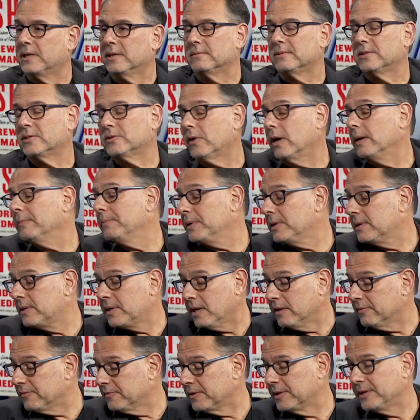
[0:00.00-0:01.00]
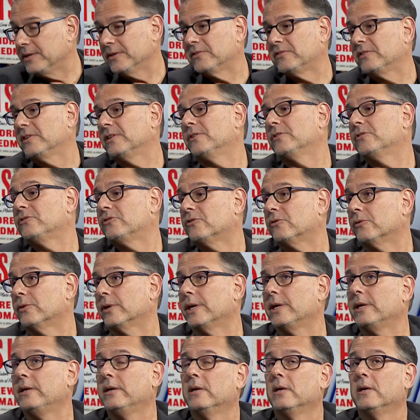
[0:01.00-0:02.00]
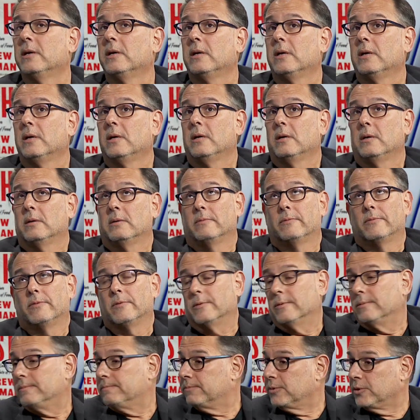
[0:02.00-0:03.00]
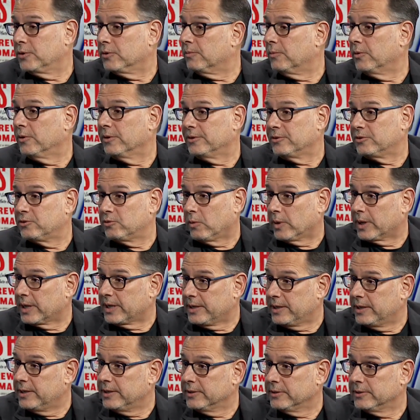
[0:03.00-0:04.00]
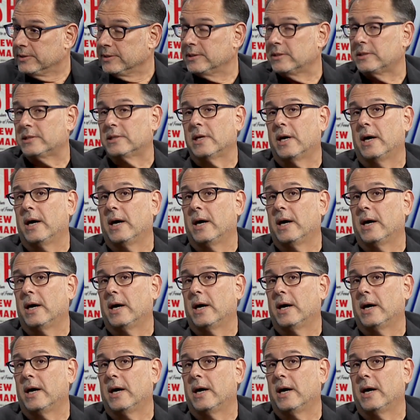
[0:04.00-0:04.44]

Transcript: Okay. So I've been covering this industry for a little more than 20 years.